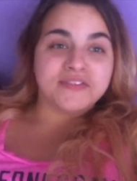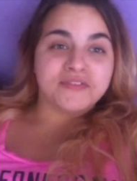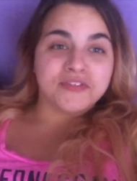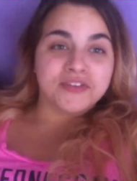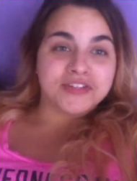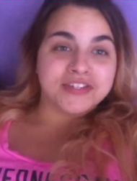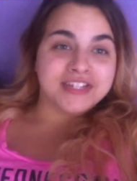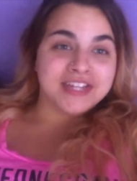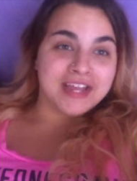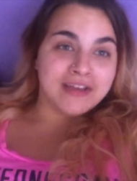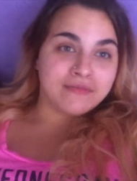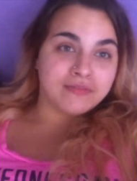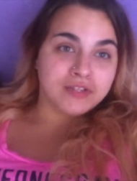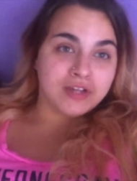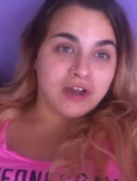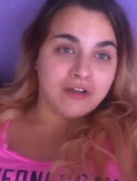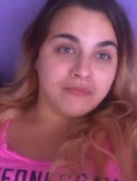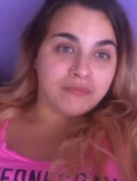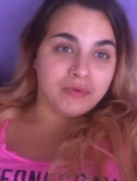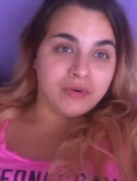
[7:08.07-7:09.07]
first day of
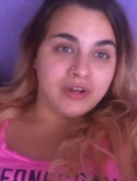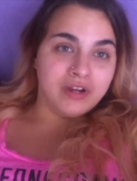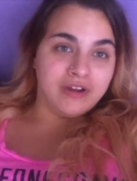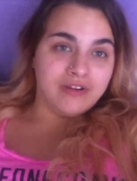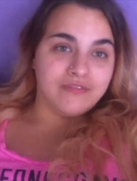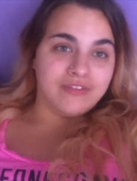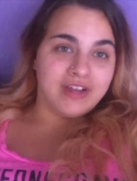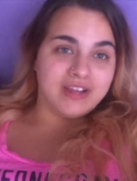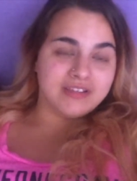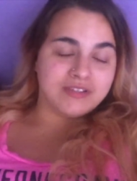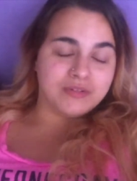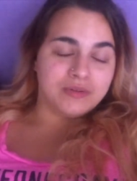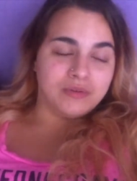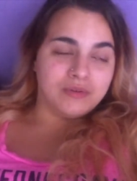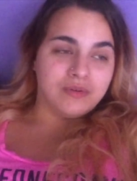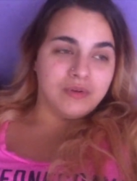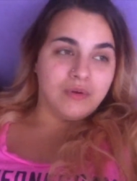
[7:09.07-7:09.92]
sophomore year of high school.